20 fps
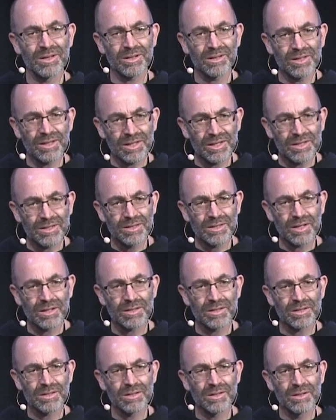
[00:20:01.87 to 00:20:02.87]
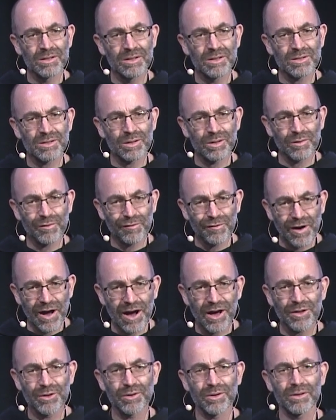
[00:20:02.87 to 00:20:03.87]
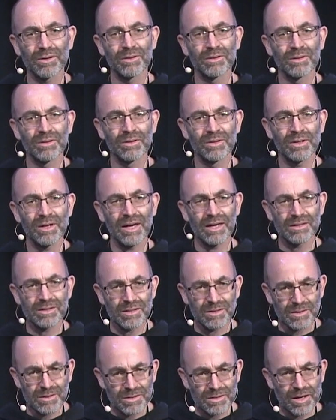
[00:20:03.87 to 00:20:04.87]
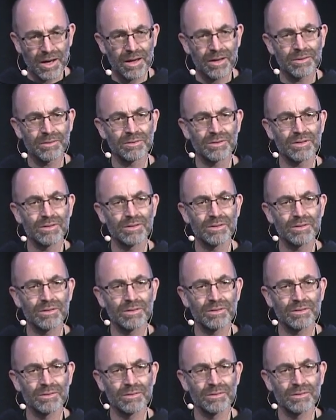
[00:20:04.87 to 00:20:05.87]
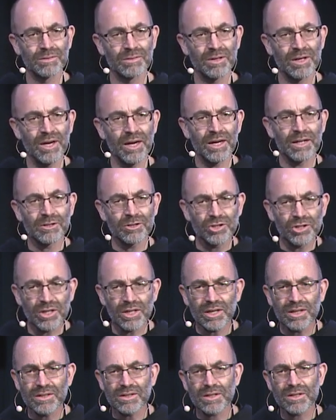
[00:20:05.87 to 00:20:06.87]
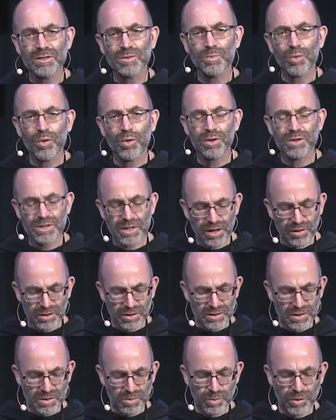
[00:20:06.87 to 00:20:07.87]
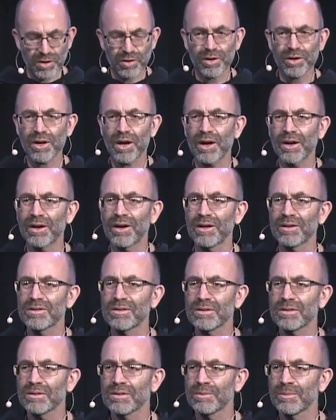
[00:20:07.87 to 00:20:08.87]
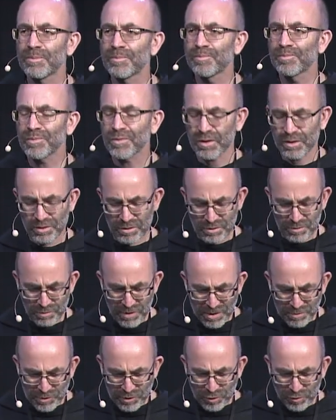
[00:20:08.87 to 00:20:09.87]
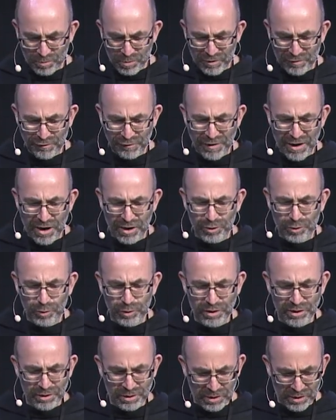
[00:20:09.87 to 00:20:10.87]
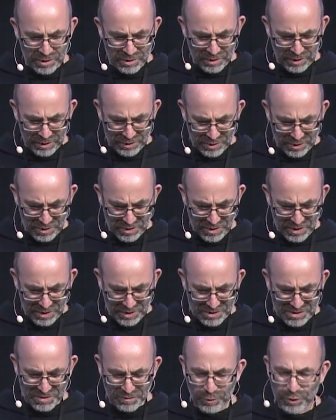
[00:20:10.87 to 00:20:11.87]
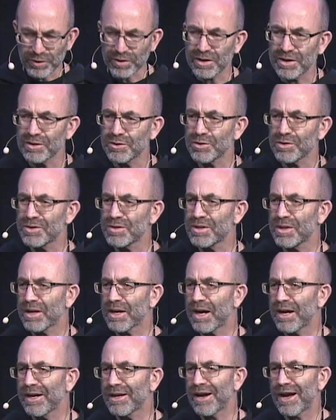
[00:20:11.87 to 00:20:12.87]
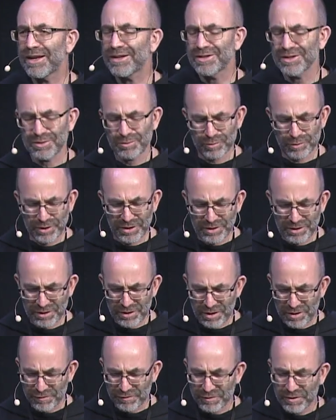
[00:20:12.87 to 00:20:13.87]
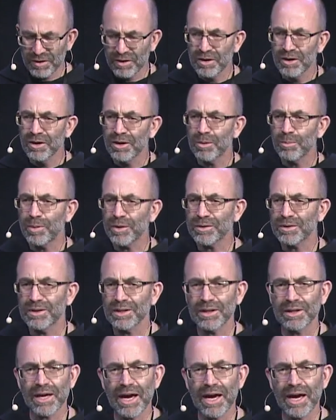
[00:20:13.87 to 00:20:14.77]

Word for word: leads us to the Father as his sons. And Jesus pours out his Spirit on us. Maybe you've been following, and I just think it's really interesting. I didn't read enough, but the